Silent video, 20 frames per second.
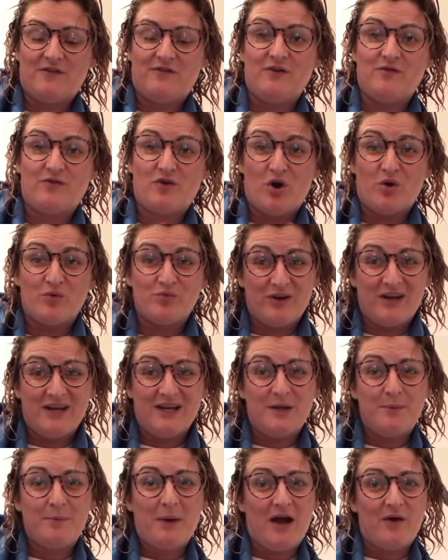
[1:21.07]
If you've got a
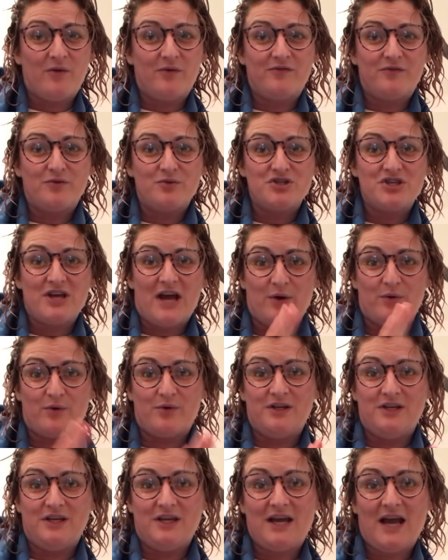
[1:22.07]
really powerful shower and